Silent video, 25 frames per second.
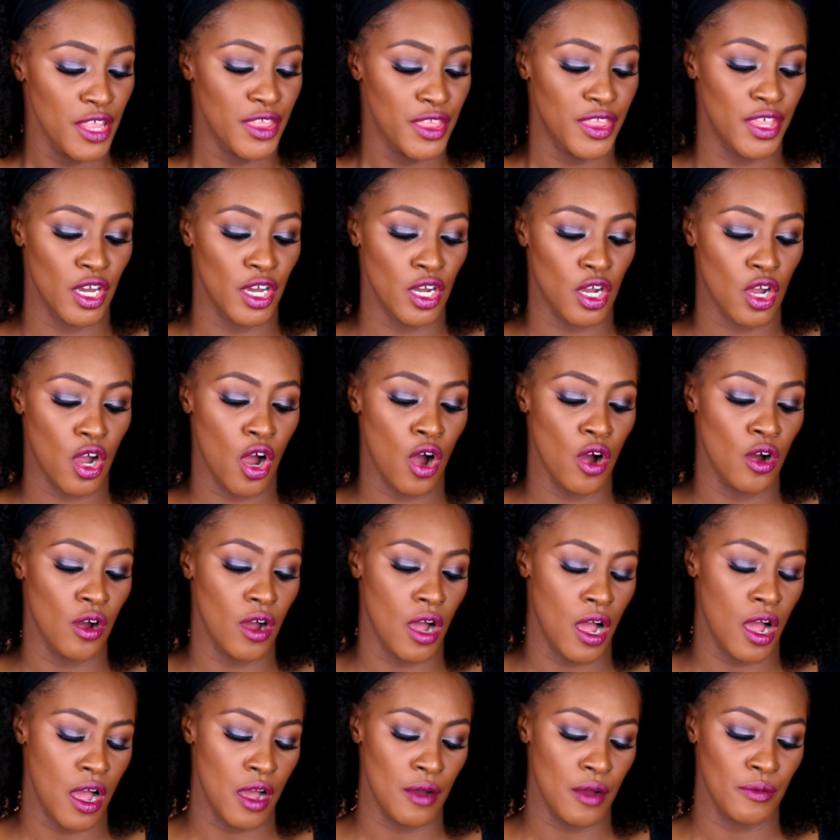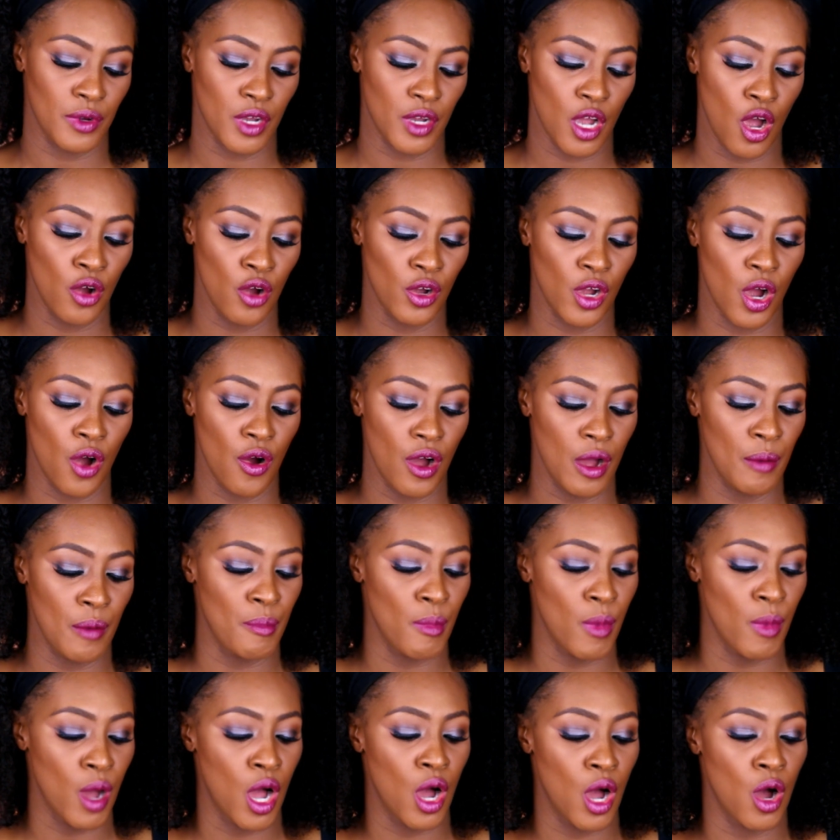the Coco
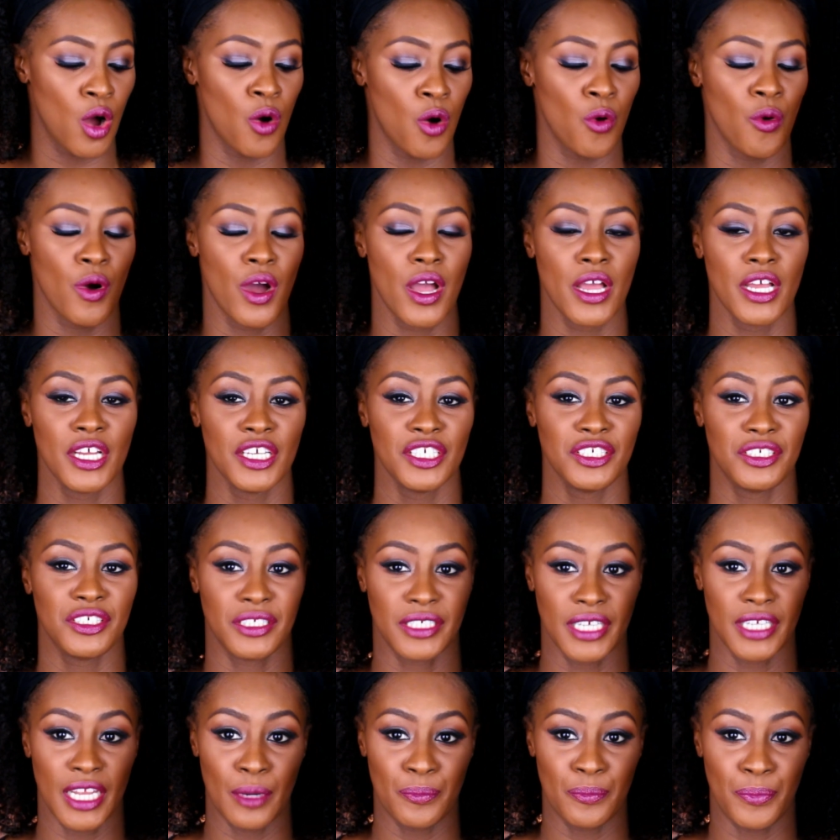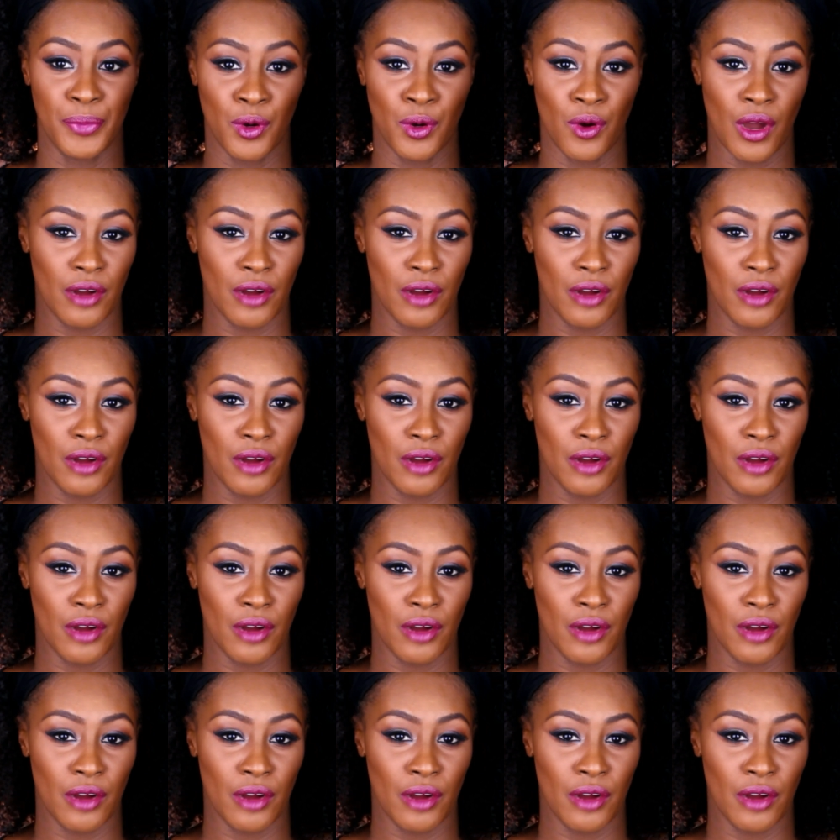Amo shampoo.